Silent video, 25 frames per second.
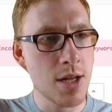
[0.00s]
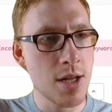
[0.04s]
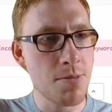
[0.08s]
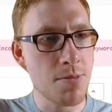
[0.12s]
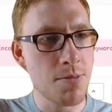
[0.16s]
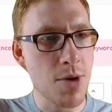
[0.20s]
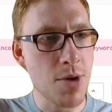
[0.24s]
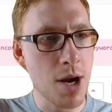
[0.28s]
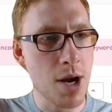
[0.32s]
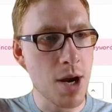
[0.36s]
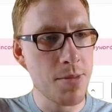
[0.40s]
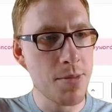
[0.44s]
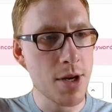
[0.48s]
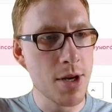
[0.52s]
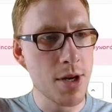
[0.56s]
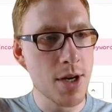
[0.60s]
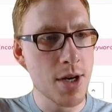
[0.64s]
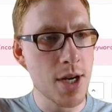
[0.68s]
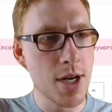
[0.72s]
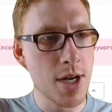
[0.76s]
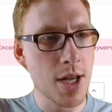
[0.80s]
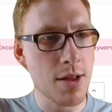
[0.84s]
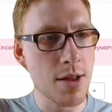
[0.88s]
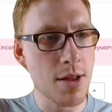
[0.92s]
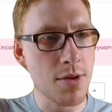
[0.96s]
Primary
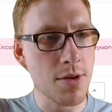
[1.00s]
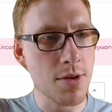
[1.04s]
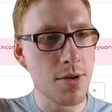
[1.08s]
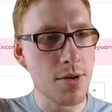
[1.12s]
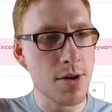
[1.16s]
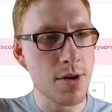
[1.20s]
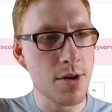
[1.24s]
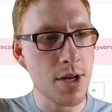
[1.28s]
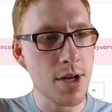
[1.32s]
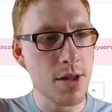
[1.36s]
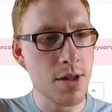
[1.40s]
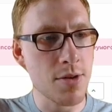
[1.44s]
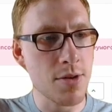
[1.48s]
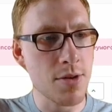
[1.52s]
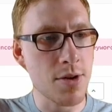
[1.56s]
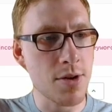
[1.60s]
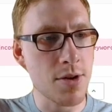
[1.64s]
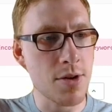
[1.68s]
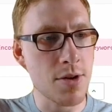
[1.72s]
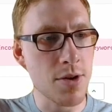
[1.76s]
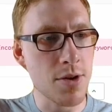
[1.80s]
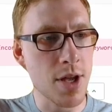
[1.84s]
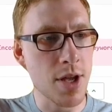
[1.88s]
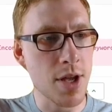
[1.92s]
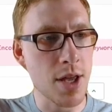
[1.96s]
key, and so on and so on.
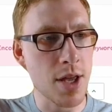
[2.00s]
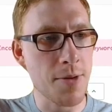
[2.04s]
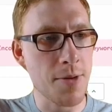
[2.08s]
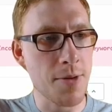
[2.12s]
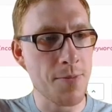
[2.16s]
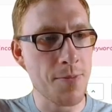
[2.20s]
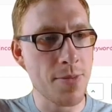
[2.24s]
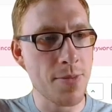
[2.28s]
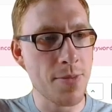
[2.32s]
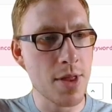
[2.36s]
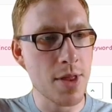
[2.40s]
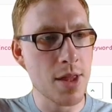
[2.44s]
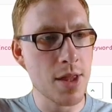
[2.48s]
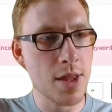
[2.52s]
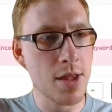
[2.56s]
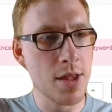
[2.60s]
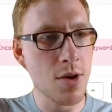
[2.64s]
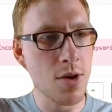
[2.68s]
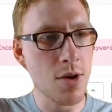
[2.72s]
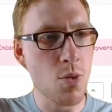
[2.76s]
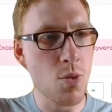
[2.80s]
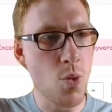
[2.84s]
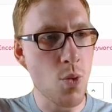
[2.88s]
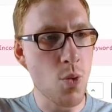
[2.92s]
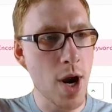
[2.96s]
Okay,
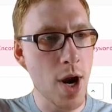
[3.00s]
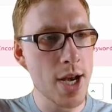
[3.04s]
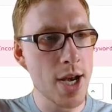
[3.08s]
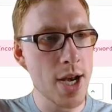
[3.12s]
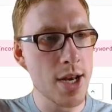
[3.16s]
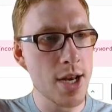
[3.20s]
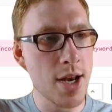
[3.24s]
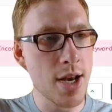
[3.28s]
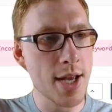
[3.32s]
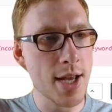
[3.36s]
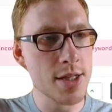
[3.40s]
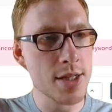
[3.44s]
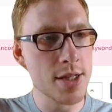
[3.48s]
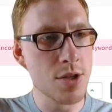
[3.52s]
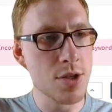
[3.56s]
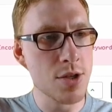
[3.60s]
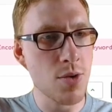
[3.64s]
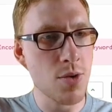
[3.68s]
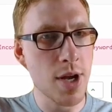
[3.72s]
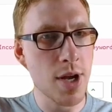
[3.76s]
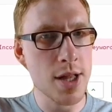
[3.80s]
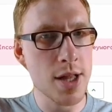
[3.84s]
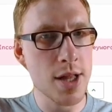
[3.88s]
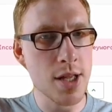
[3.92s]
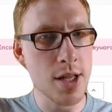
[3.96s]
so write an
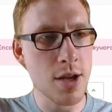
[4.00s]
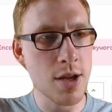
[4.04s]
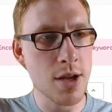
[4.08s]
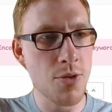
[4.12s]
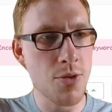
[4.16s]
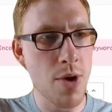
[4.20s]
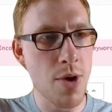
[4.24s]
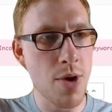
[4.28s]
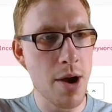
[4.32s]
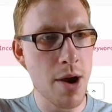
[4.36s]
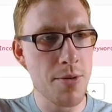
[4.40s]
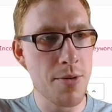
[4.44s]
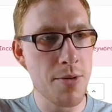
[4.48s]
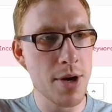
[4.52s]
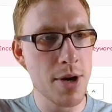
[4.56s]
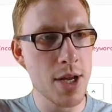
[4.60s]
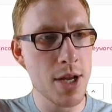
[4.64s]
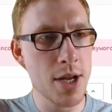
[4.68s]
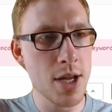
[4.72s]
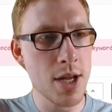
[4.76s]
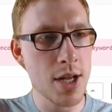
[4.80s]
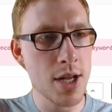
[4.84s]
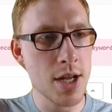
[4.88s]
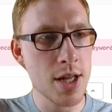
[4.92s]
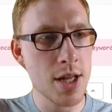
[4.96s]
SQL
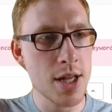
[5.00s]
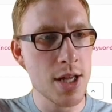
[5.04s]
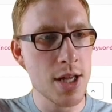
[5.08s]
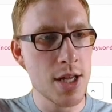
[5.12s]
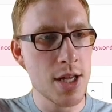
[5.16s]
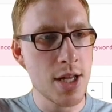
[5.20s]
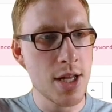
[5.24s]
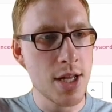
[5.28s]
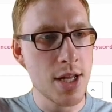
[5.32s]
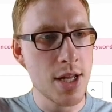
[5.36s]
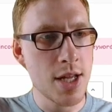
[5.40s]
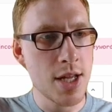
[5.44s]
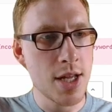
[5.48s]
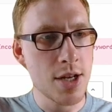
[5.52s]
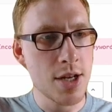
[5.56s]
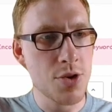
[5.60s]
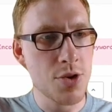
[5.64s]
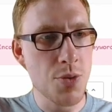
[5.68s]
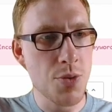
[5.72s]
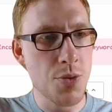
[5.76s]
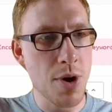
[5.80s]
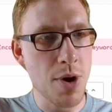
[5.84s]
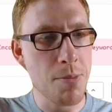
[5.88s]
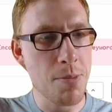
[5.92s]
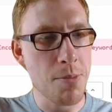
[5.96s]
query
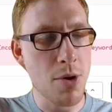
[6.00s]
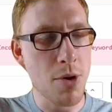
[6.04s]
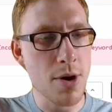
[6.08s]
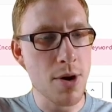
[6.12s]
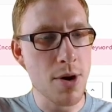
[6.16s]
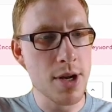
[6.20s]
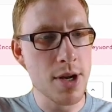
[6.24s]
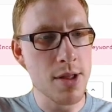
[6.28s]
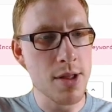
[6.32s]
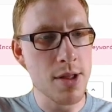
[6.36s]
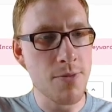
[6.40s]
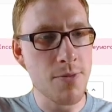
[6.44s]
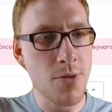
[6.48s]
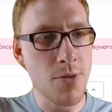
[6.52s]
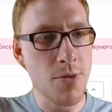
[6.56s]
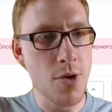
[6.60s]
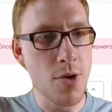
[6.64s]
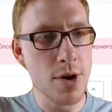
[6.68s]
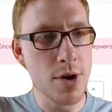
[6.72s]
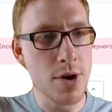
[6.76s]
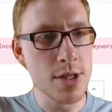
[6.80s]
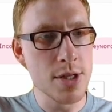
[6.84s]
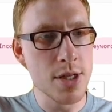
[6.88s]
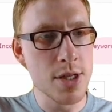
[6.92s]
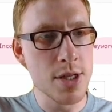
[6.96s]
to report the
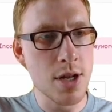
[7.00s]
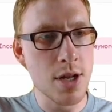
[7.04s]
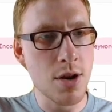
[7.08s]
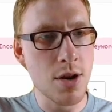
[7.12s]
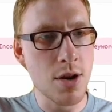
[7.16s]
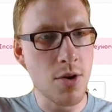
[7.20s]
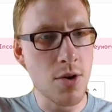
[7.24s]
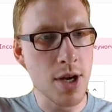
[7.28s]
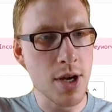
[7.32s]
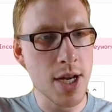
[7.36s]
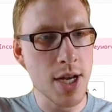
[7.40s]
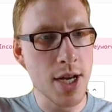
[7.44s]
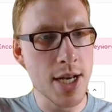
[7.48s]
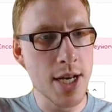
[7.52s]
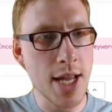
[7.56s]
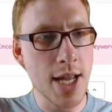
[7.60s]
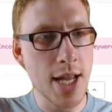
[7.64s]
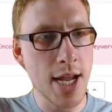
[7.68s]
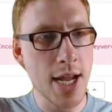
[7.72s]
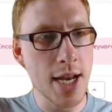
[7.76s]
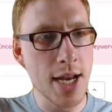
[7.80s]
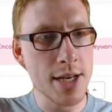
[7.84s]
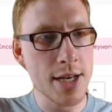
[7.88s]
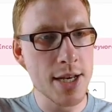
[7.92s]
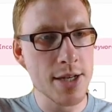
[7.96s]
first login
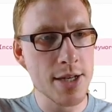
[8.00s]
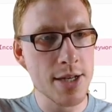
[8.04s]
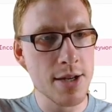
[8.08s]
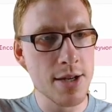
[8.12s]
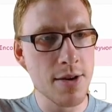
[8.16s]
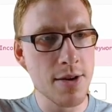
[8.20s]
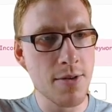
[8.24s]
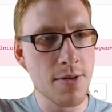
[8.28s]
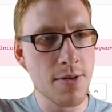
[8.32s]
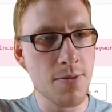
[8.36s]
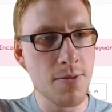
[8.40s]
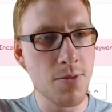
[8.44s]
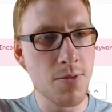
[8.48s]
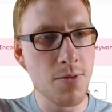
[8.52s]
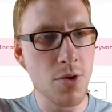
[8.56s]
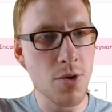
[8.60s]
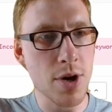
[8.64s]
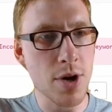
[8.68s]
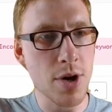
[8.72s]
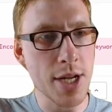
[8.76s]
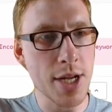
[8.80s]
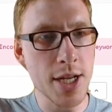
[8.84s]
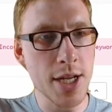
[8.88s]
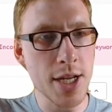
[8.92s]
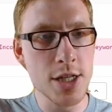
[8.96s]
date
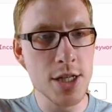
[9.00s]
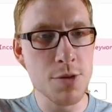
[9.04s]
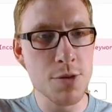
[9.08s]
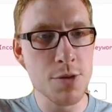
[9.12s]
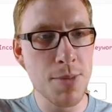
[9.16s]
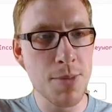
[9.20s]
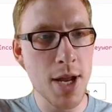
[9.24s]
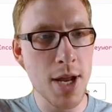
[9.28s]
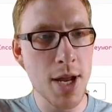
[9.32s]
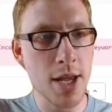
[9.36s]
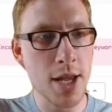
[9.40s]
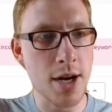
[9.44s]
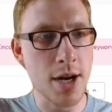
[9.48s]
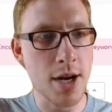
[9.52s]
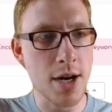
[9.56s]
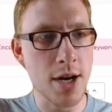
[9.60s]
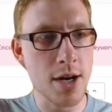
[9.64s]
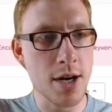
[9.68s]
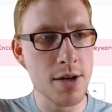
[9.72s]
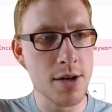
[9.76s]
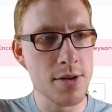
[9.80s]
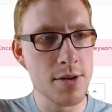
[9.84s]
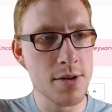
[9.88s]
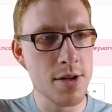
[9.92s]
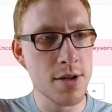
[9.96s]
for each player.
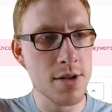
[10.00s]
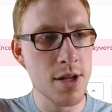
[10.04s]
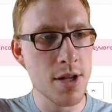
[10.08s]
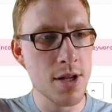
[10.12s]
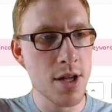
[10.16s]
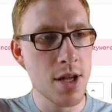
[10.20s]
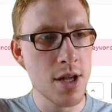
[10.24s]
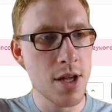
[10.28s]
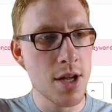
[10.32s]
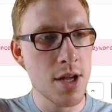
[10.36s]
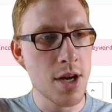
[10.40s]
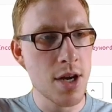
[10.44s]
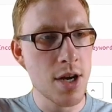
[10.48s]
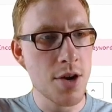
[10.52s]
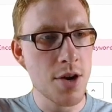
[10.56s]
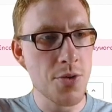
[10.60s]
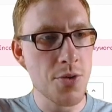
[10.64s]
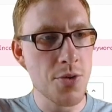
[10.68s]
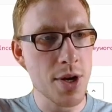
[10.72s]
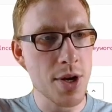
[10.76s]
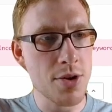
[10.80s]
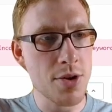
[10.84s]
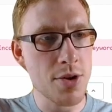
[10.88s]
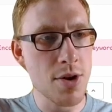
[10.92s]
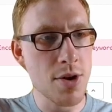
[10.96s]

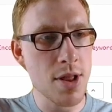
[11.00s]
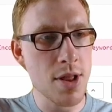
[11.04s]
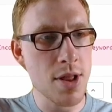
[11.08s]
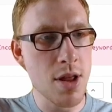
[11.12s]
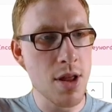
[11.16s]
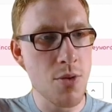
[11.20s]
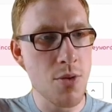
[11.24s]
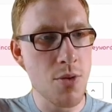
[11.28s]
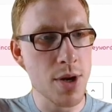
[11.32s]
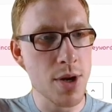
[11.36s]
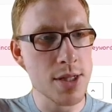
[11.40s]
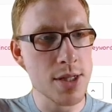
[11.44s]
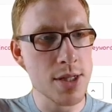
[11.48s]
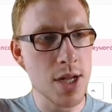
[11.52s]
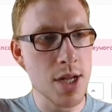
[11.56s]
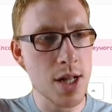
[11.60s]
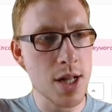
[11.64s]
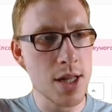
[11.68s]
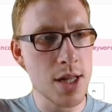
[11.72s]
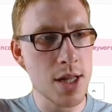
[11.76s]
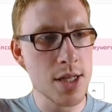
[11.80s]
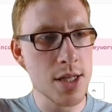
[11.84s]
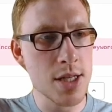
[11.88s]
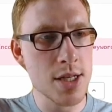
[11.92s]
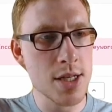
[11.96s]
Return the
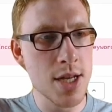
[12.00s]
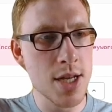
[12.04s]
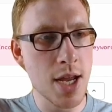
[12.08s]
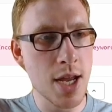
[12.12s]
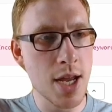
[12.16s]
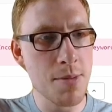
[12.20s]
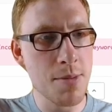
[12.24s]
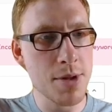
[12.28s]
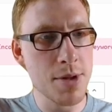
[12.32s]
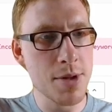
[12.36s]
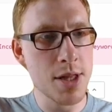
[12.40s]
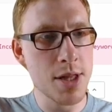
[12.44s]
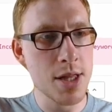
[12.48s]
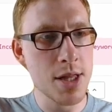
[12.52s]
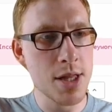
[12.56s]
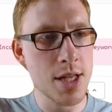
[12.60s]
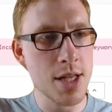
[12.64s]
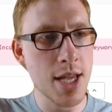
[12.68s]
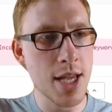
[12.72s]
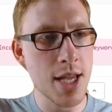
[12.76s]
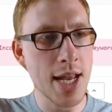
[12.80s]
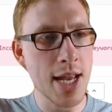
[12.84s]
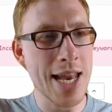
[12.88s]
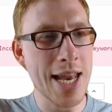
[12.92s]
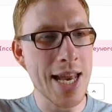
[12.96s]
result table
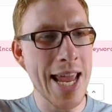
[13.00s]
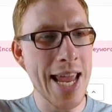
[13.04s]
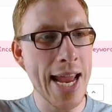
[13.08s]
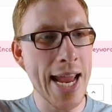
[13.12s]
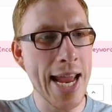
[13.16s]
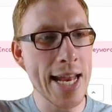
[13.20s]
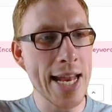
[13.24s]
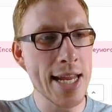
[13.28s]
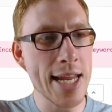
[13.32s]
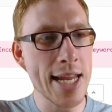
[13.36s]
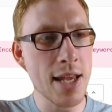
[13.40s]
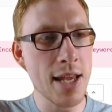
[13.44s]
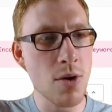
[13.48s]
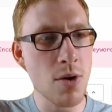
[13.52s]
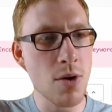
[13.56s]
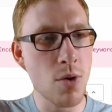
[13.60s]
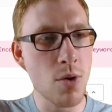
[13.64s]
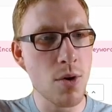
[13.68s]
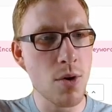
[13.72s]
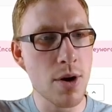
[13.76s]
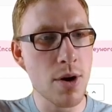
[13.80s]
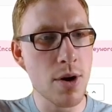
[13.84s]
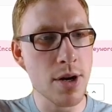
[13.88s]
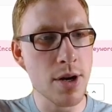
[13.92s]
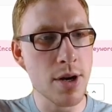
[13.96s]
in any
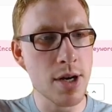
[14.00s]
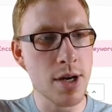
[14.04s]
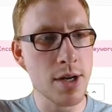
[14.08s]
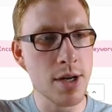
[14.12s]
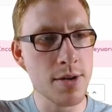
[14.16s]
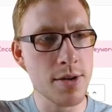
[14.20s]
order.